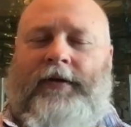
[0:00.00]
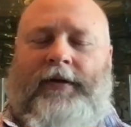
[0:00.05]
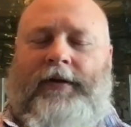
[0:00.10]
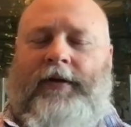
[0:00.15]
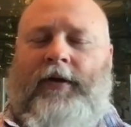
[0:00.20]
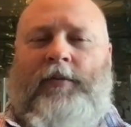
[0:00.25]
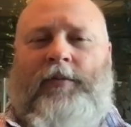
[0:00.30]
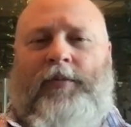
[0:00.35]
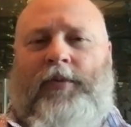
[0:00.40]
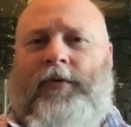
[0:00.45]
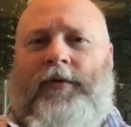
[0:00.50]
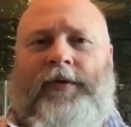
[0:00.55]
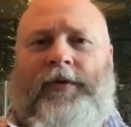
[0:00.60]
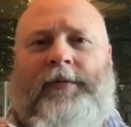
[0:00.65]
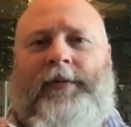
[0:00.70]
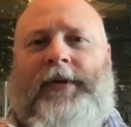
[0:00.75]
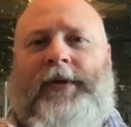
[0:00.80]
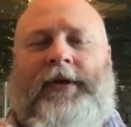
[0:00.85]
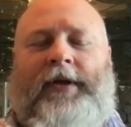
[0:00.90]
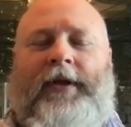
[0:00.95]
Don't pull
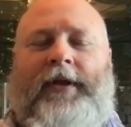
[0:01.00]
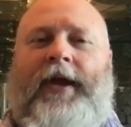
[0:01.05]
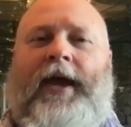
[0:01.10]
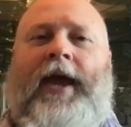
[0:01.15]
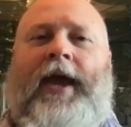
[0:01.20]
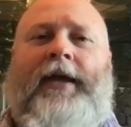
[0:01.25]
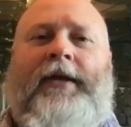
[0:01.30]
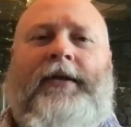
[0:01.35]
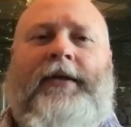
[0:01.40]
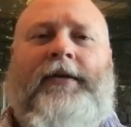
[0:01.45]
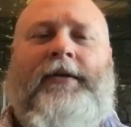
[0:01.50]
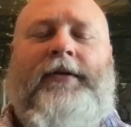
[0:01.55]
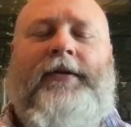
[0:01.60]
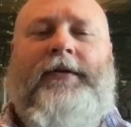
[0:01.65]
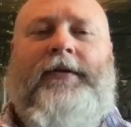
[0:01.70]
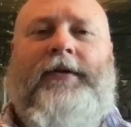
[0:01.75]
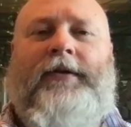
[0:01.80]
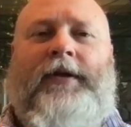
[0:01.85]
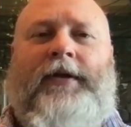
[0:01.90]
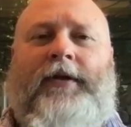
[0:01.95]
them into that,
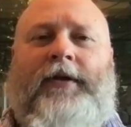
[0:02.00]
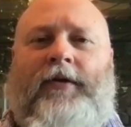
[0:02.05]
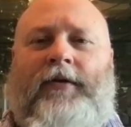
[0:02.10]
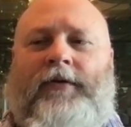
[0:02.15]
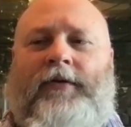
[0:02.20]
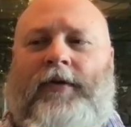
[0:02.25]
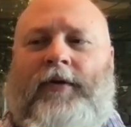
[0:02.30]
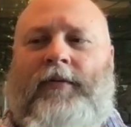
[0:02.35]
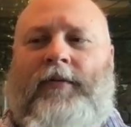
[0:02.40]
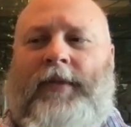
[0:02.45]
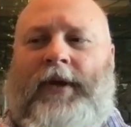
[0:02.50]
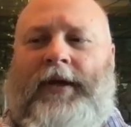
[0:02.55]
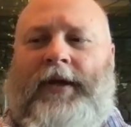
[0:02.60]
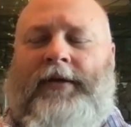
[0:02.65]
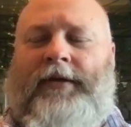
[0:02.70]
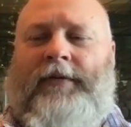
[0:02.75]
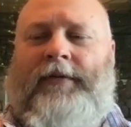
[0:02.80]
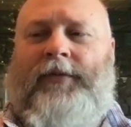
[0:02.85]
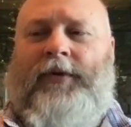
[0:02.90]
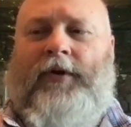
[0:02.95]
and don't
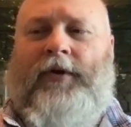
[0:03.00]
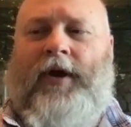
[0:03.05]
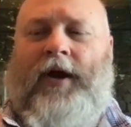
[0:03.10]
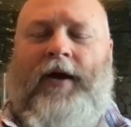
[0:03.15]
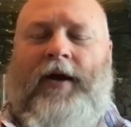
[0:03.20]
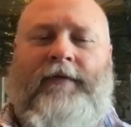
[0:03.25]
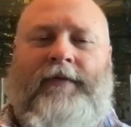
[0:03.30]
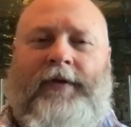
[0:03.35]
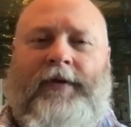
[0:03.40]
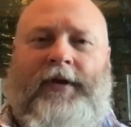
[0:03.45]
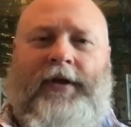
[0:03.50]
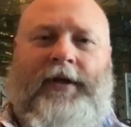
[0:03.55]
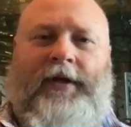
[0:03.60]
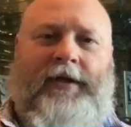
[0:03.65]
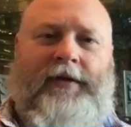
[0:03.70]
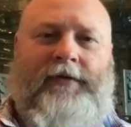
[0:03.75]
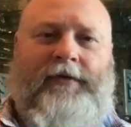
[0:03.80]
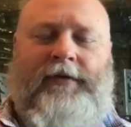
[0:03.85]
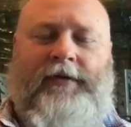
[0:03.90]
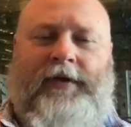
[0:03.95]
make them your confidant
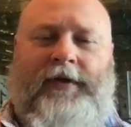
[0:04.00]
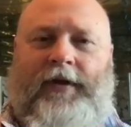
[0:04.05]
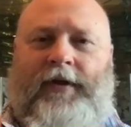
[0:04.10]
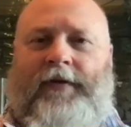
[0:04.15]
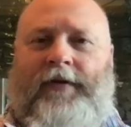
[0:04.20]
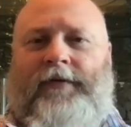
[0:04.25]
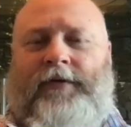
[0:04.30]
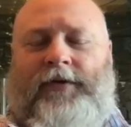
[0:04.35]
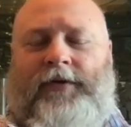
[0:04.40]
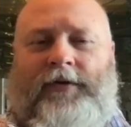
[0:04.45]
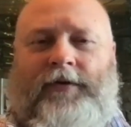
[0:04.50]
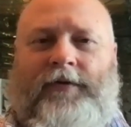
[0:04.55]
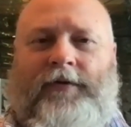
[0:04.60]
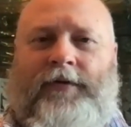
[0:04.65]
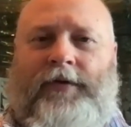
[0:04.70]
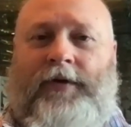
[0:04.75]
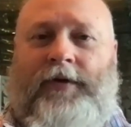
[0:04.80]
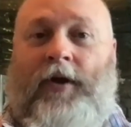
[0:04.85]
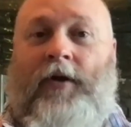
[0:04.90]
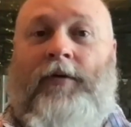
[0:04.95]
against the other
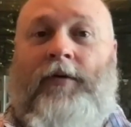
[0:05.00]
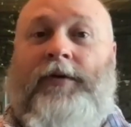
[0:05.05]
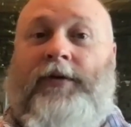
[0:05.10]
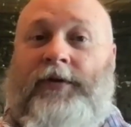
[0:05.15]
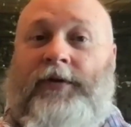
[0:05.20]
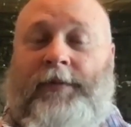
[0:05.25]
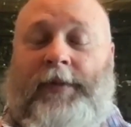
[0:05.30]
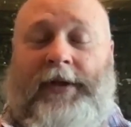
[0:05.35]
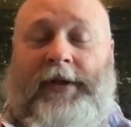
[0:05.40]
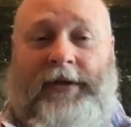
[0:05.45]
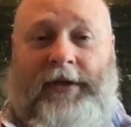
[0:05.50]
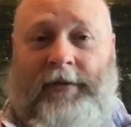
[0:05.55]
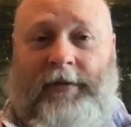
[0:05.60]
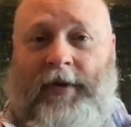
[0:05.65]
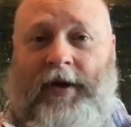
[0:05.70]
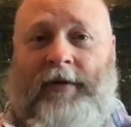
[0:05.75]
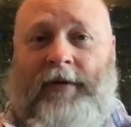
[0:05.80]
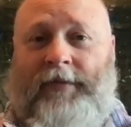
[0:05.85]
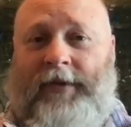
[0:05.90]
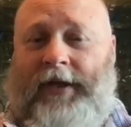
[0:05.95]
children. Don't split
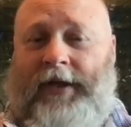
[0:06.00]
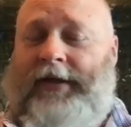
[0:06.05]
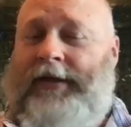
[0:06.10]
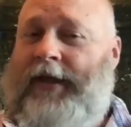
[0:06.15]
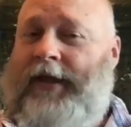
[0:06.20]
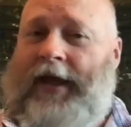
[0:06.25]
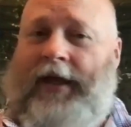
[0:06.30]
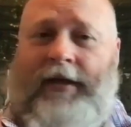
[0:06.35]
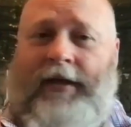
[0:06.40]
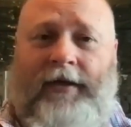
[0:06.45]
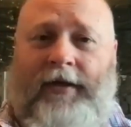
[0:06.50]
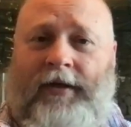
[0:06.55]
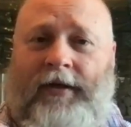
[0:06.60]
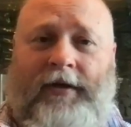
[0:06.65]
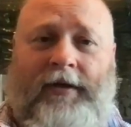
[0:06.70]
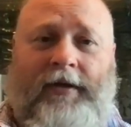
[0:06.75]
them up like that.